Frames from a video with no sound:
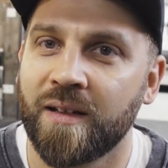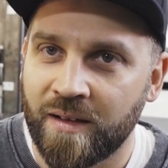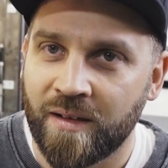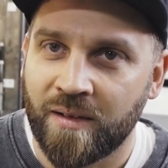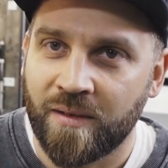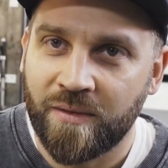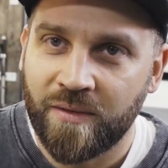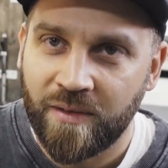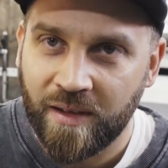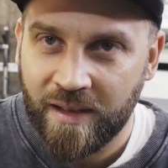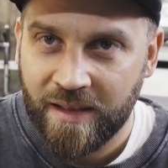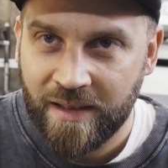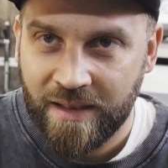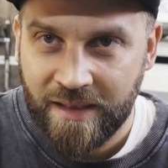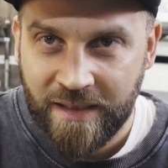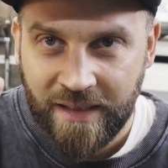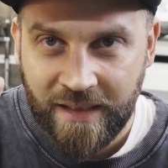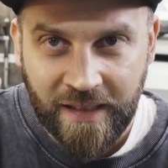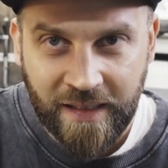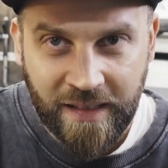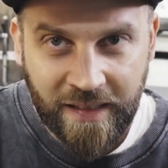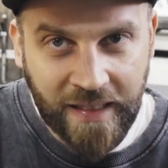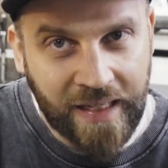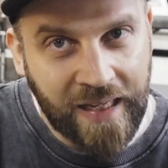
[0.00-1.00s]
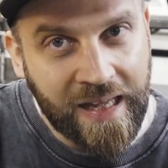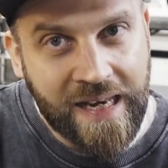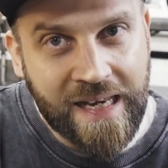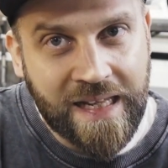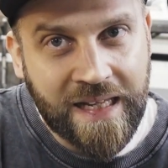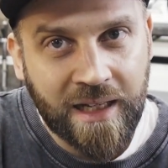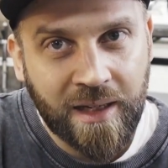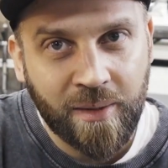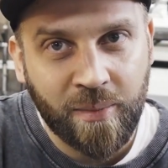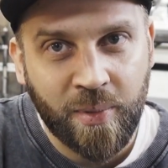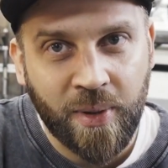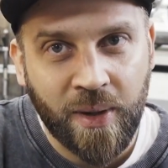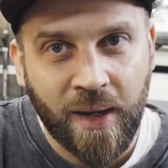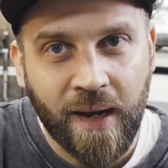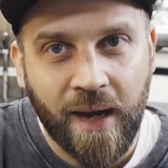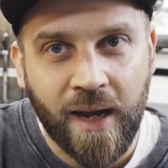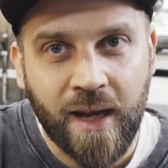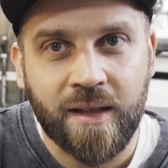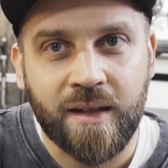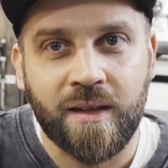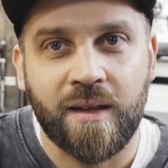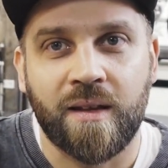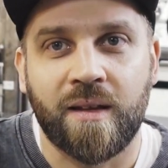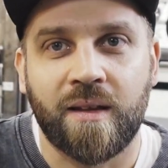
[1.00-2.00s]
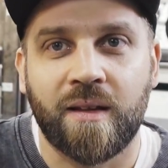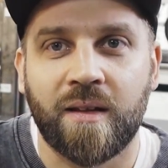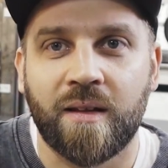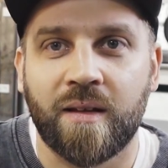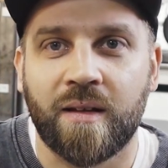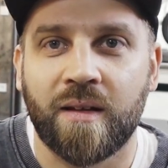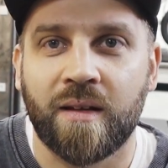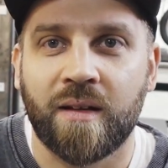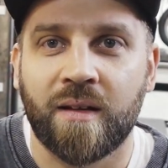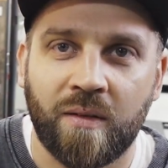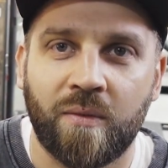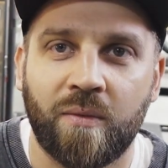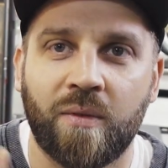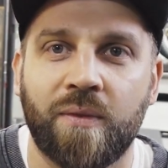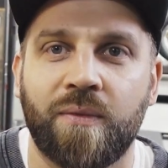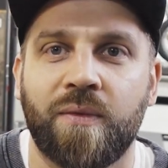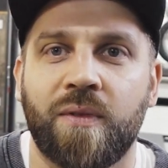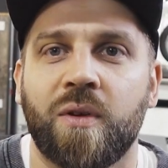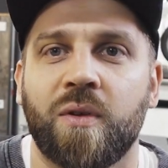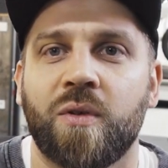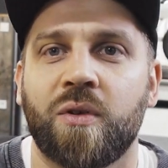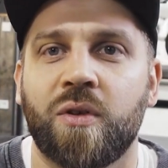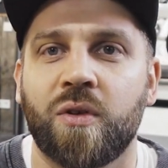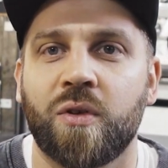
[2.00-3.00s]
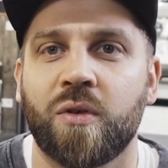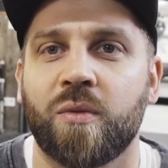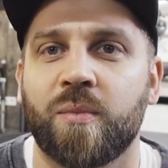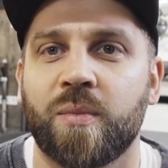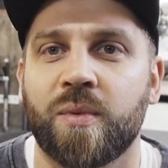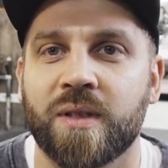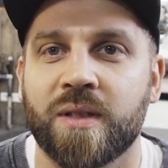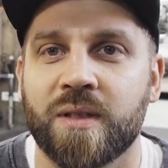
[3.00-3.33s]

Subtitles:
fill a little part with YouTube.